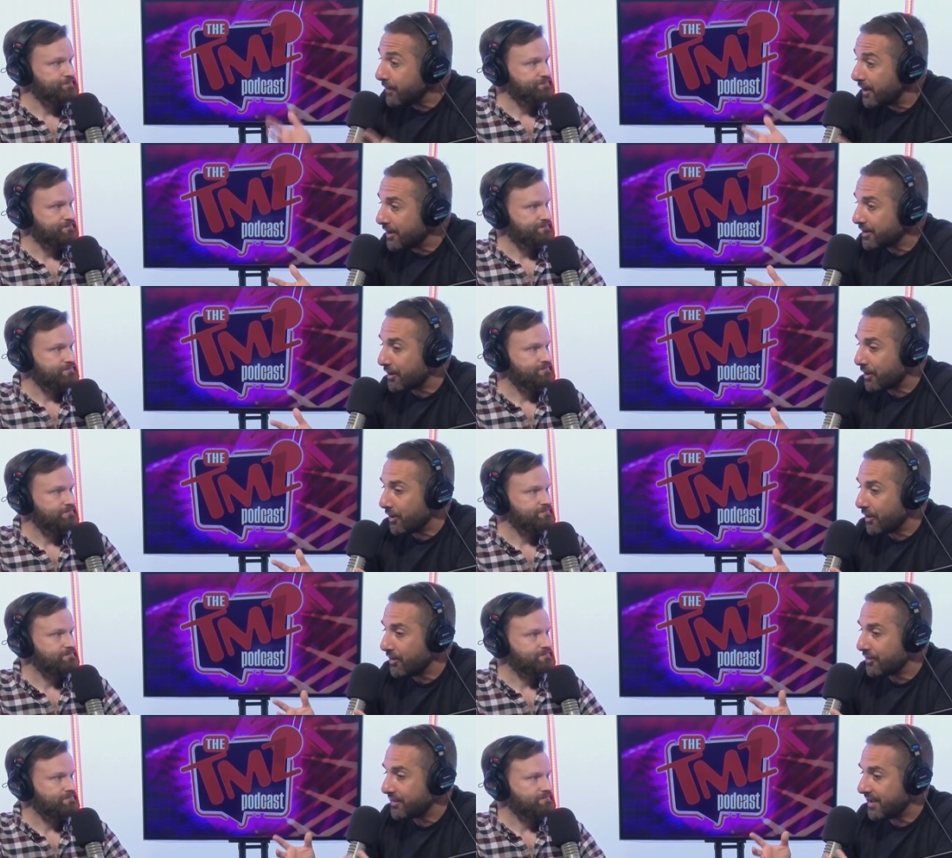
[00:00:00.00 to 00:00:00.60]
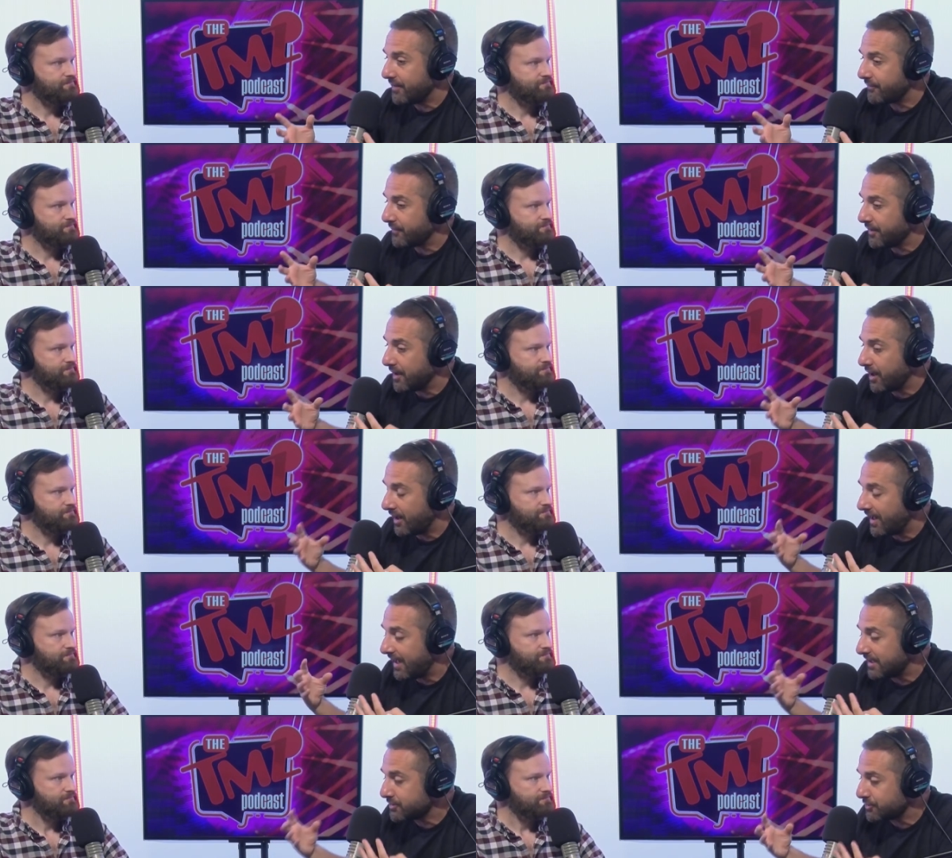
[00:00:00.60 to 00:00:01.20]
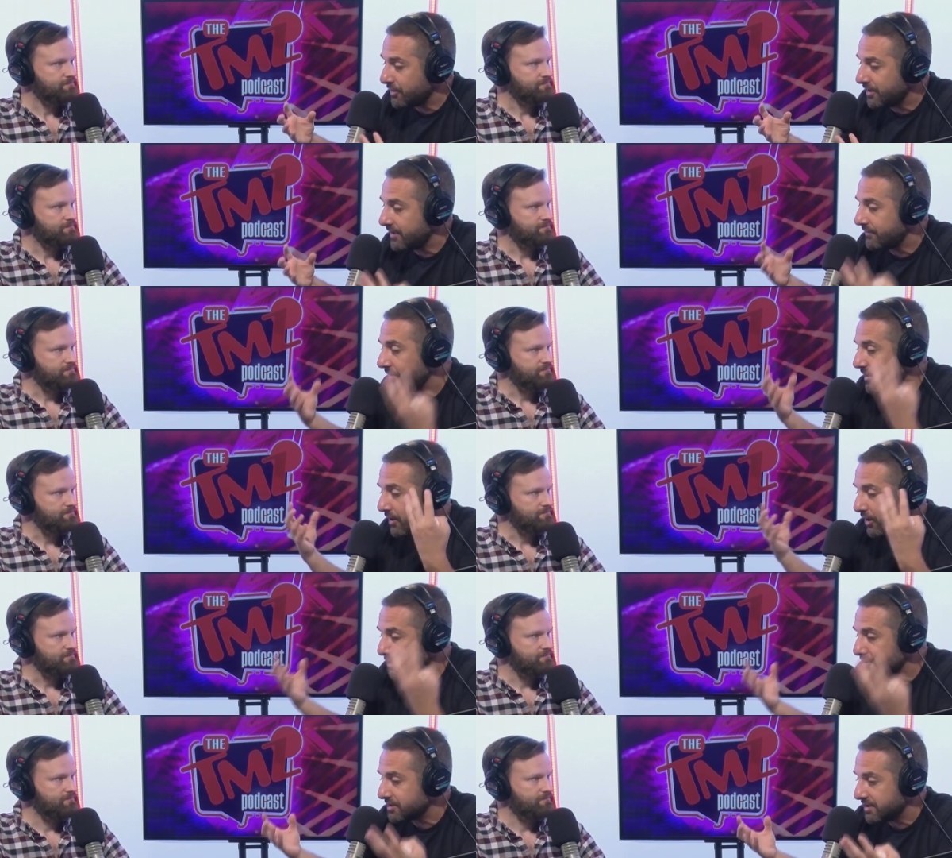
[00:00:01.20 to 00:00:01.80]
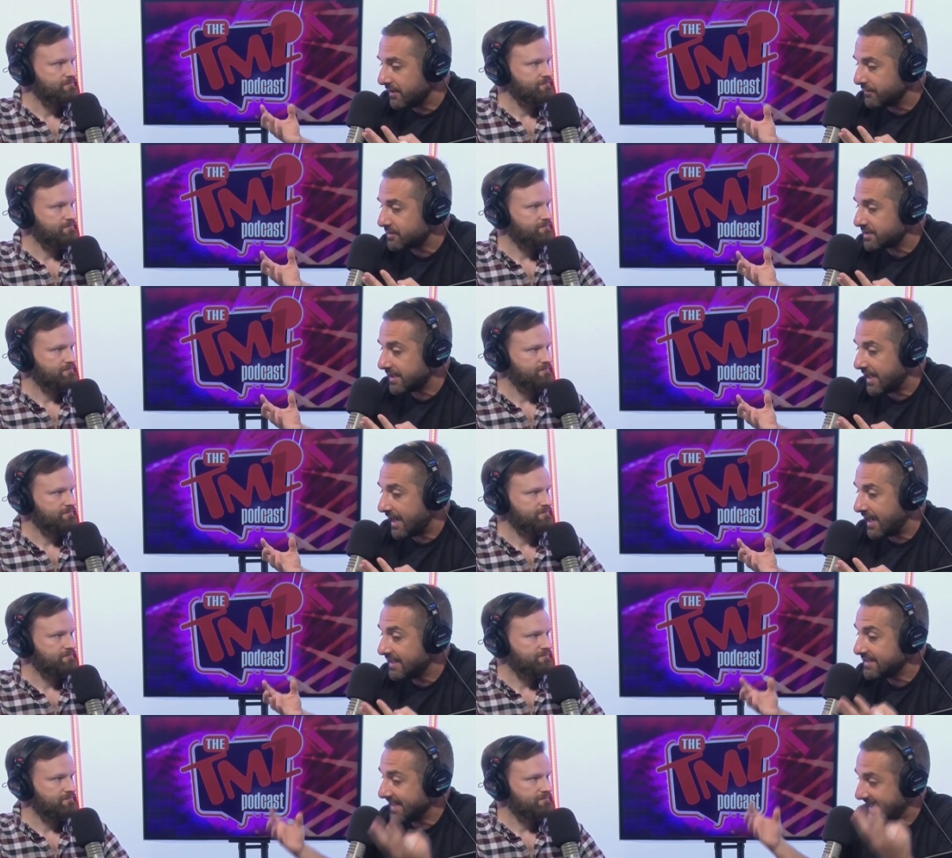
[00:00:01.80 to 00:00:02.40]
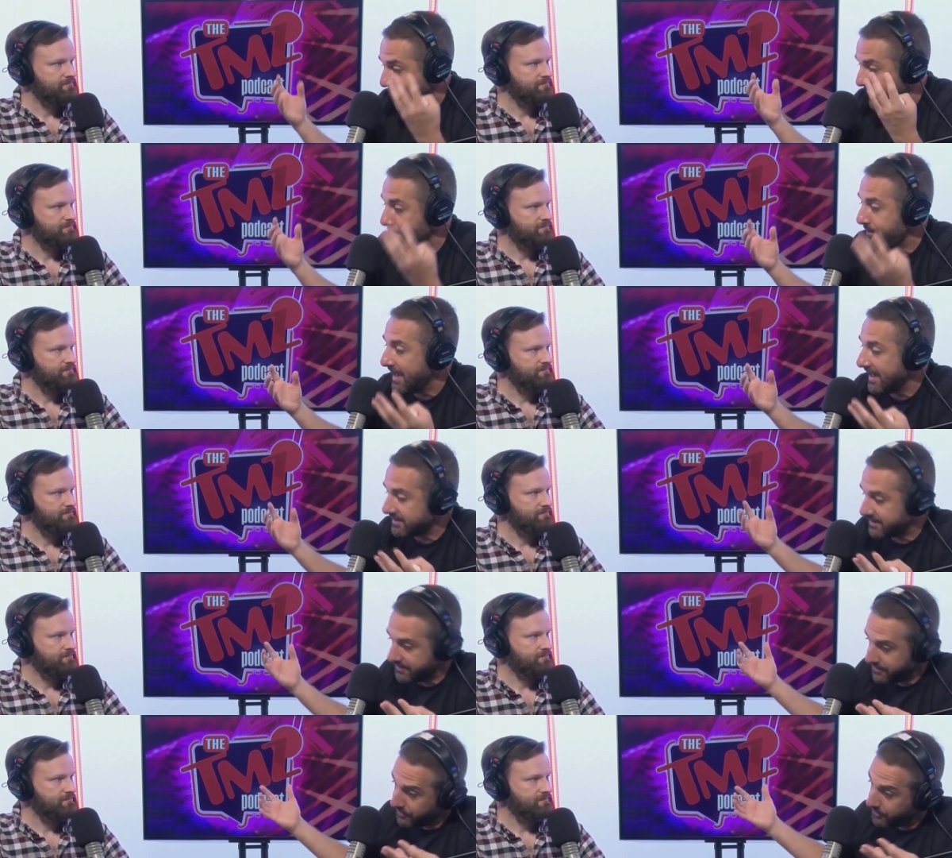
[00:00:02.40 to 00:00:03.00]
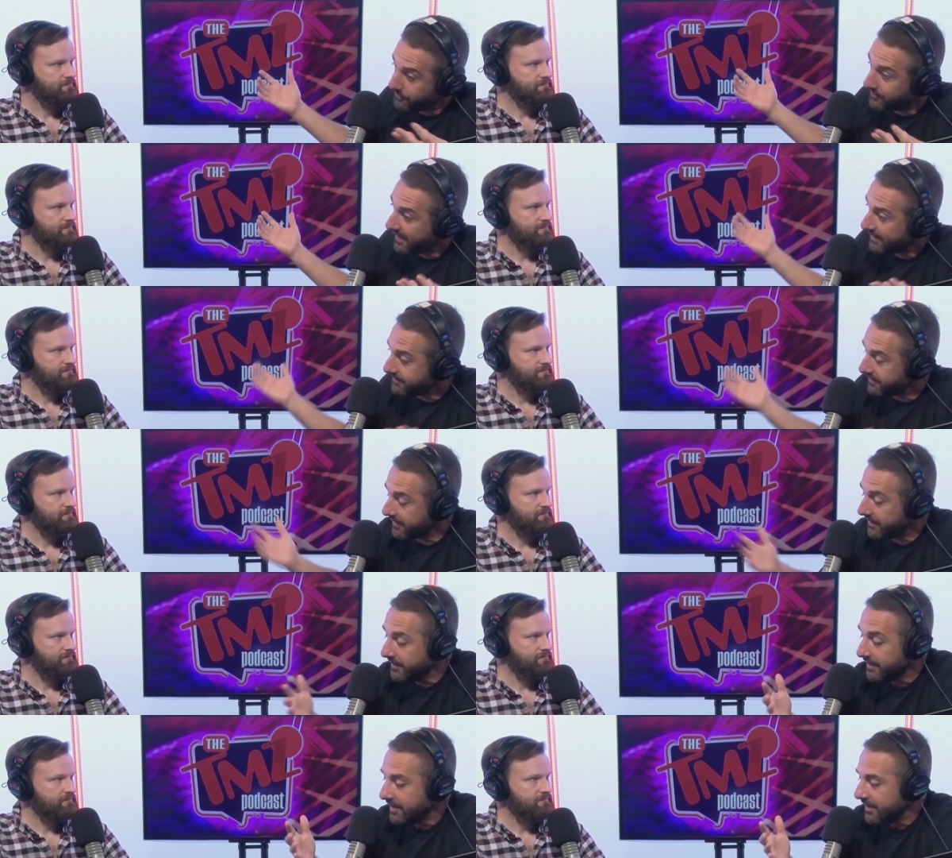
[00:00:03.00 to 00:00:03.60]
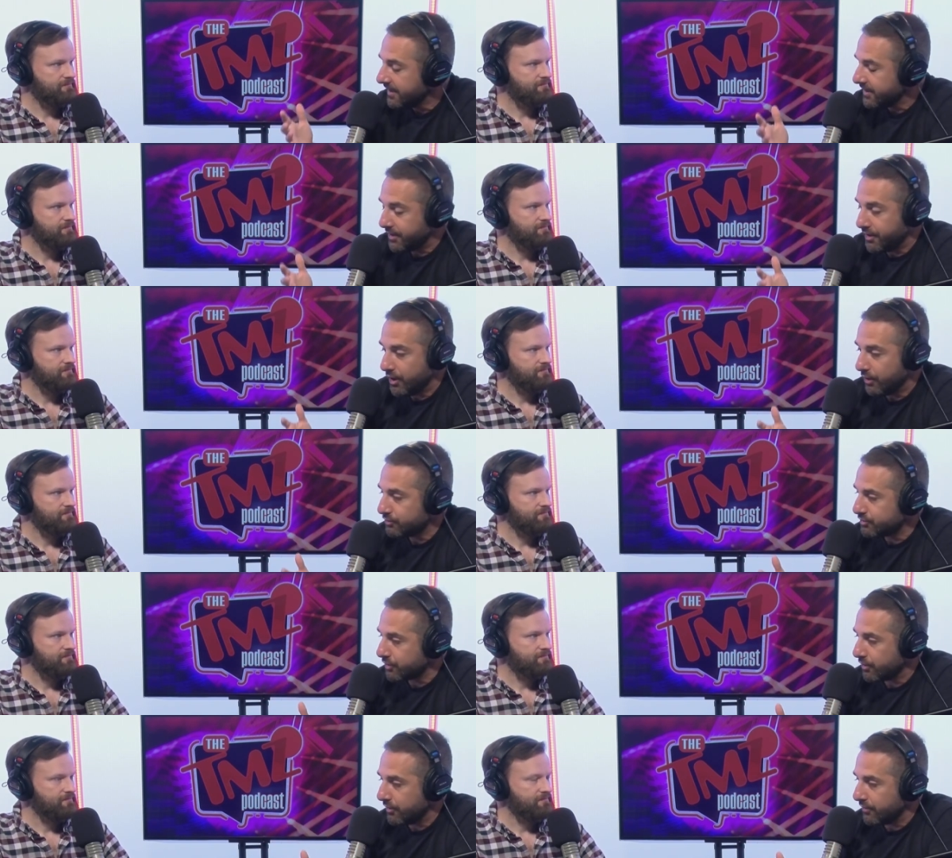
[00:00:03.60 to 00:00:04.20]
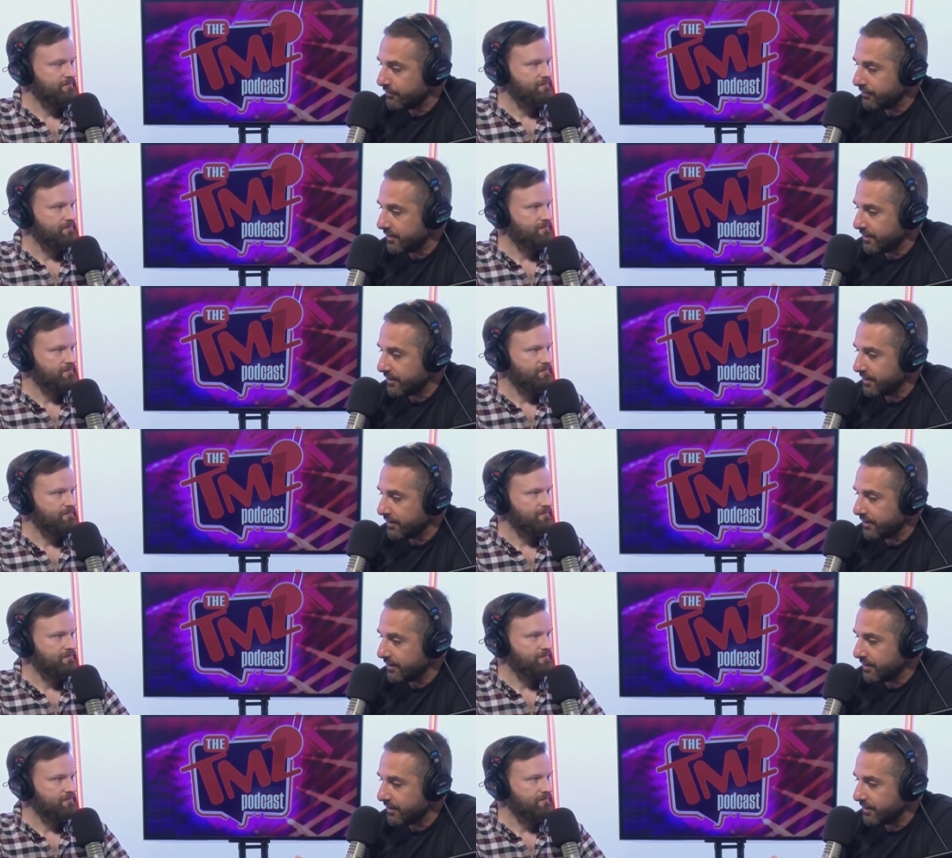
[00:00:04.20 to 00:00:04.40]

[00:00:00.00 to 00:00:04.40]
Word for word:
Speaker 1: on earth if an asteroid of a large enough size impacts the earth at the you know sort of